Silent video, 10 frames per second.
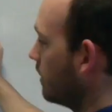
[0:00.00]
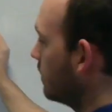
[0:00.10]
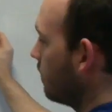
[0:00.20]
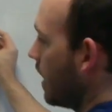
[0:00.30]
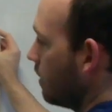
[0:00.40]

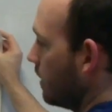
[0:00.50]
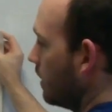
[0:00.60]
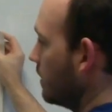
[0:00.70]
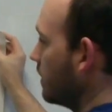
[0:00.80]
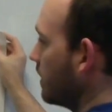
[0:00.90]
doesn't matter that
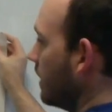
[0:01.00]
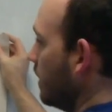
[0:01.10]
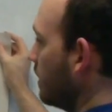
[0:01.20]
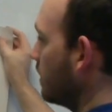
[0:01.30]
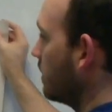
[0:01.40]
this is an 8
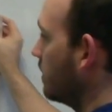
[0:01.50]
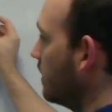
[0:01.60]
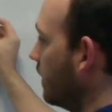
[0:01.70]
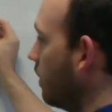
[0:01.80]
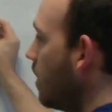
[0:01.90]
and this is a
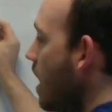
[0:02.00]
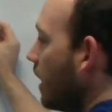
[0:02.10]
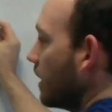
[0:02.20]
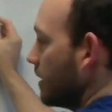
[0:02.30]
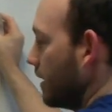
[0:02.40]
0,
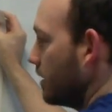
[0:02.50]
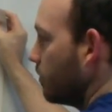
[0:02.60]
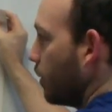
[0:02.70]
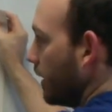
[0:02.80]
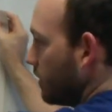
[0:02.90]
because this
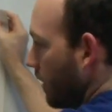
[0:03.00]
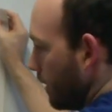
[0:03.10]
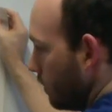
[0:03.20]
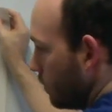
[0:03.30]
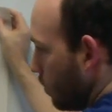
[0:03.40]
place
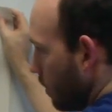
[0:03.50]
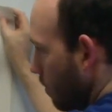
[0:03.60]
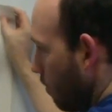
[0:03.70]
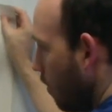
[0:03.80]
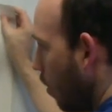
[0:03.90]
value is worth
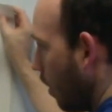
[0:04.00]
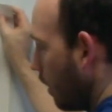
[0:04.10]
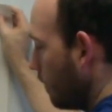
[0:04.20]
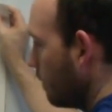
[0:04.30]
more.